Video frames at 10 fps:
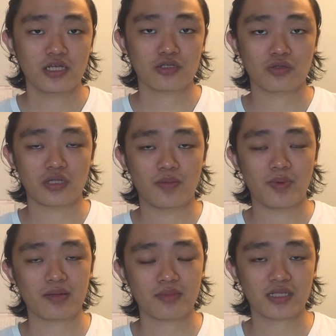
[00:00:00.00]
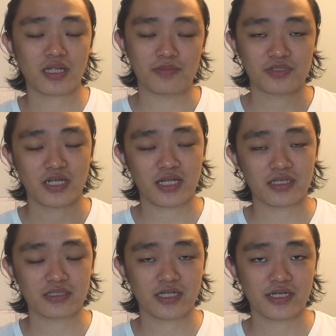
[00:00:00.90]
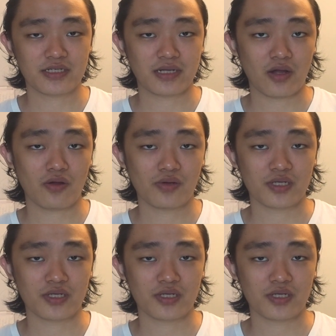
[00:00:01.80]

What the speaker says: So the apartment I'm staying here now